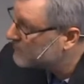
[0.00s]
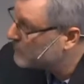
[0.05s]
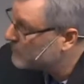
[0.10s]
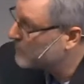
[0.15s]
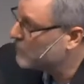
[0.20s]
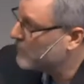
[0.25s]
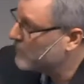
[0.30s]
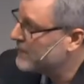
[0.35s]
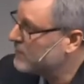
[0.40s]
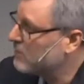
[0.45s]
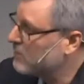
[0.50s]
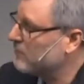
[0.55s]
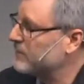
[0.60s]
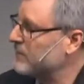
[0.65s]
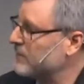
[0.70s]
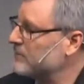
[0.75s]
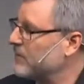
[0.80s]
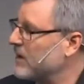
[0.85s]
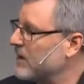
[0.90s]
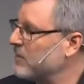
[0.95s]
that we read of
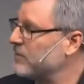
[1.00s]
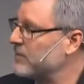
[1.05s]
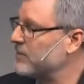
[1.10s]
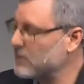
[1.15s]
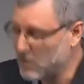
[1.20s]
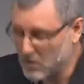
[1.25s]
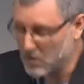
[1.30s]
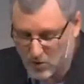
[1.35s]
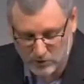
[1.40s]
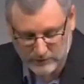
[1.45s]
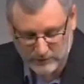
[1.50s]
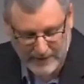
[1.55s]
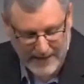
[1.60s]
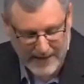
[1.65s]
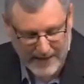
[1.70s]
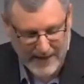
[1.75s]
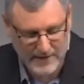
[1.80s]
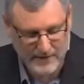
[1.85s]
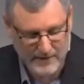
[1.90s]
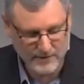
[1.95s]
in both the Old
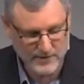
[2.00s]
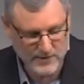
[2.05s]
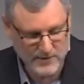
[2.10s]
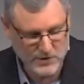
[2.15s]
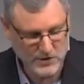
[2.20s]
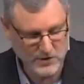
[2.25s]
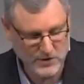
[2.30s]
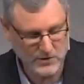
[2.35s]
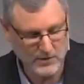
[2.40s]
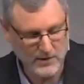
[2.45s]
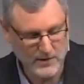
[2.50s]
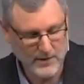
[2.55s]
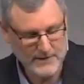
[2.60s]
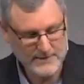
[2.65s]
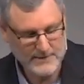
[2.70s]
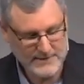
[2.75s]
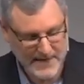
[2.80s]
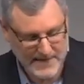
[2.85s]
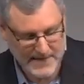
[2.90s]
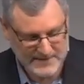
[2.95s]
and the New
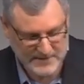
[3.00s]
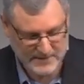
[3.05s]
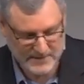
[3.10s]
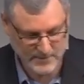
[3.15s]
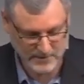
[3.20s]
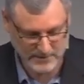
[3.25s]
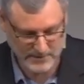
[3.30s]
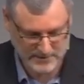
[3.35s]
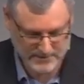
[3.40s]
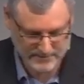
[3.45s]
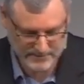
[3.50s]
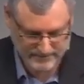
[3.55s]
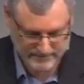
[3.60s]
Testaments.